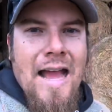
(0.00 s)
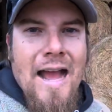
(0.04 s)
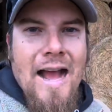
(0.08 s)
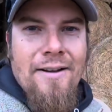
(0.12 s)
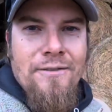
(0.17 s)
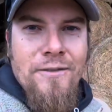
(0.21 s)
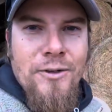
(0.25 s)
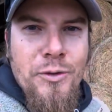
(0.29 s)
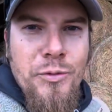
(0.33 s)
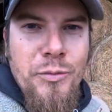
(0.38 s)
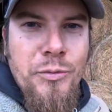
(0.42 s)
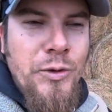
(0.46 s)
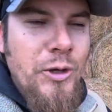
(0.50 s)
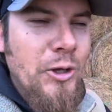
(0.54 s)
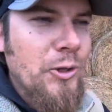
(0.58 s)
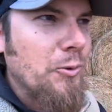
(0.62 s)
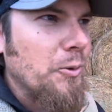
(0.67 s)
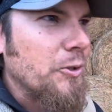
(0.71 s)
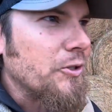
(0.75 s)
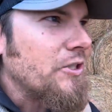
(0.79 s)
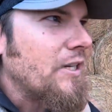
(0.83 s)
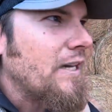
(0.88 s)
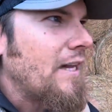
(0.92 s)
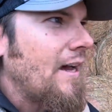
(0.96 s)
After the field
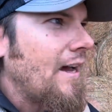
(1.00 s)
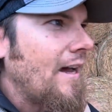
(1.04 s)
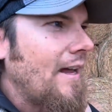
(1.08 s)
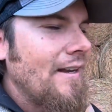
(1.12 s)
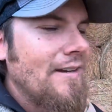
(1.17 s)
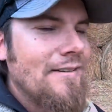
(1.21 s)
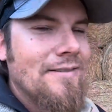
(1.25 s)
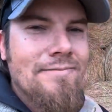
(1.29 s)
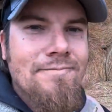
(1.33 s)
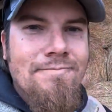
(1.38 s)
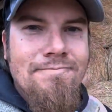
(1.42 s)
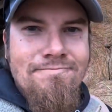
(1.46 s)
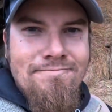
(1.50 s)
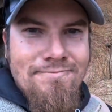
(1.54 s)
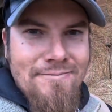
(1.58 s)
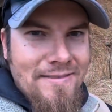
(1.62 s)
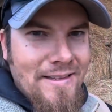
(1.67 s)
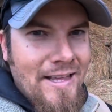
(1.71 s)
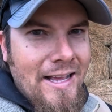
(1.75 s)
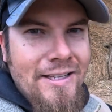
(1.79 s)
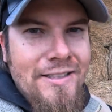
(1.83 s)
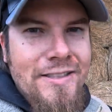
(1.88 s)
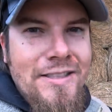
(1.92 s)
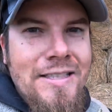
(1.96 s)
was cut,
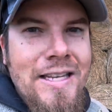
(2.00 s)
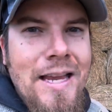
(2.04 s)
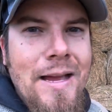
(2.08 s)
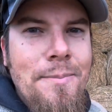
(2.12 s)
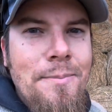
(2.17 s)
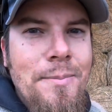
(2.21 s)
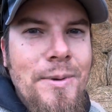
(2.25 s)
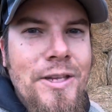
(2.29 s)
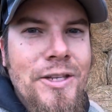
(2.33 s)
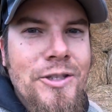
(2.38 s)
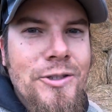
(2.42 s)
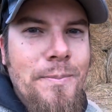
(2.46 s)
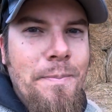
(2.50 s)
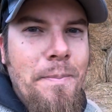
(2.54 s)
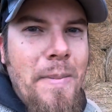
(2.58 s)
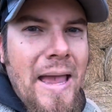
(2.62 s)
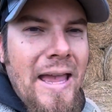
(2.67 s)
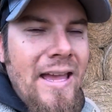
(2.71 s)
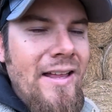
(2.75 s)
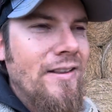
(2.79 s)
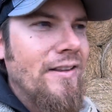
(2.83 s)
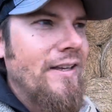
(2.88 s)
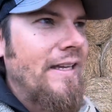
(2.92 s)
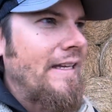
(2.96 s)
Next step is
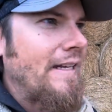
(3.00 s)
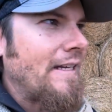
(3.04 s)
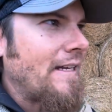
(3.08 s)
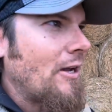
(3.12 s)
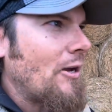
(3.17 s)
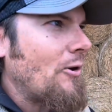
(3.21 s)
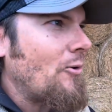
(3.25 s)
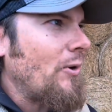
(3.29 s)
baling.